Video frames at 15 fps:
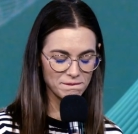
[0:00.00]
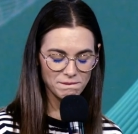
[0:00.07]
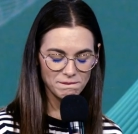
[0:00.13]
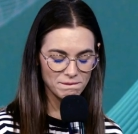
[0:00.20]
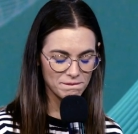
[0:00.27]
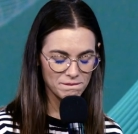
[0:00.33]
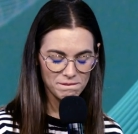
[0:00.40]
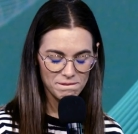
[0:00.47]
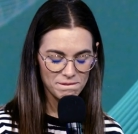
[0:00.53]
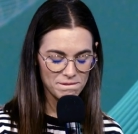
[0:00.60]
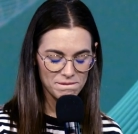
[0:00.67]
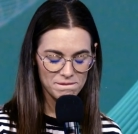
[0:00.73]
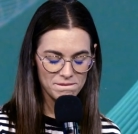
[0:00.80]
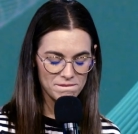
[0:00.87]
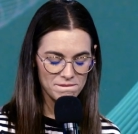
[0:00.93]

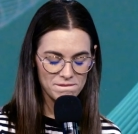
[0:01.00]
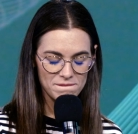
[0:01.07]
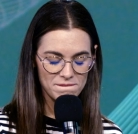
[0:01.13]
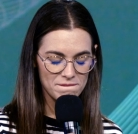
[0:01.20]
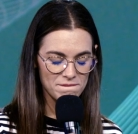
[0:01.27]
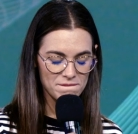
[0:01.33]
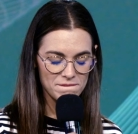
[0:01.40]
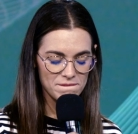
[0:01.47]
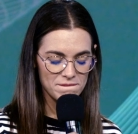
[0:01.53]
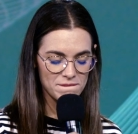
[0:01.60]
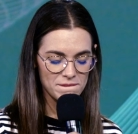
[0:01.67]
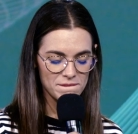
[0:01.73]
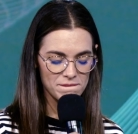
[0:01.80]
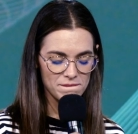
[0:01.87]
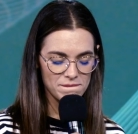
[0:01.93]

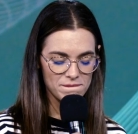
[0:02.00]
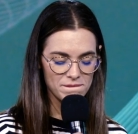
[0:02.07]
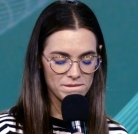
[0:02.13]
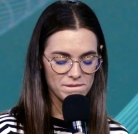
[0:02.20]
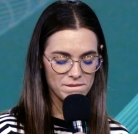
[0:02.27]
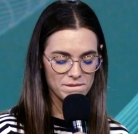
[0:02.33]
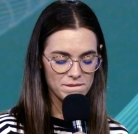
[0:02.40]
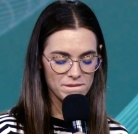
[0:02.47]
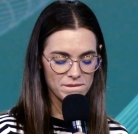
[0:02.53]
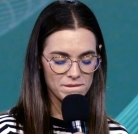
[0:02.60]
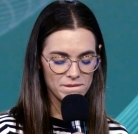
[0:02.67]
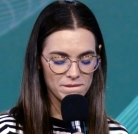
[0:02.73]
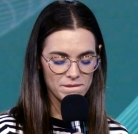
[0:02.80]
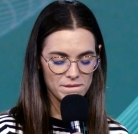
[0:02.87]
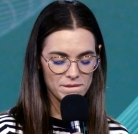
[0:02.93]

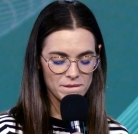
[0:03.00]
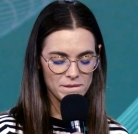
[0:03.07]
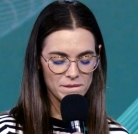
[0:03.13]
No one is speaking in this clip.